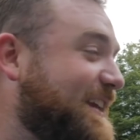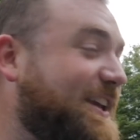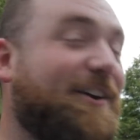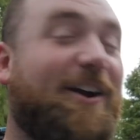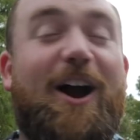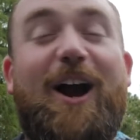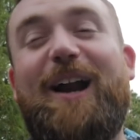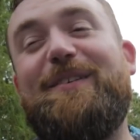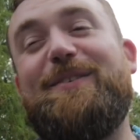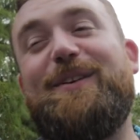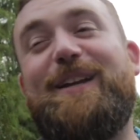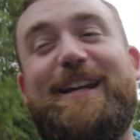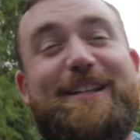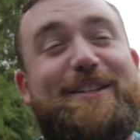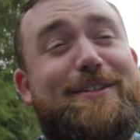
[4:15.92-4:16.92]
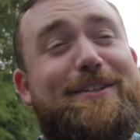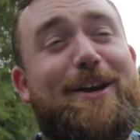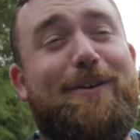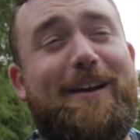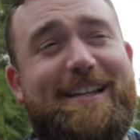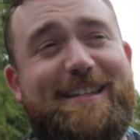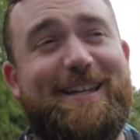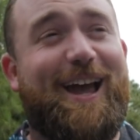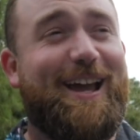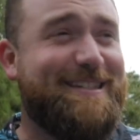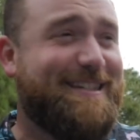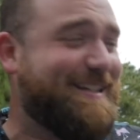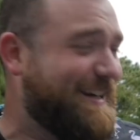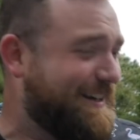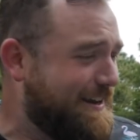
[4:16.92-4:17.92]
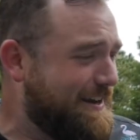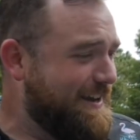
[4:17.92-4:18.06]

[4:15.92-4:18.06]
like your arms would get so exhausted.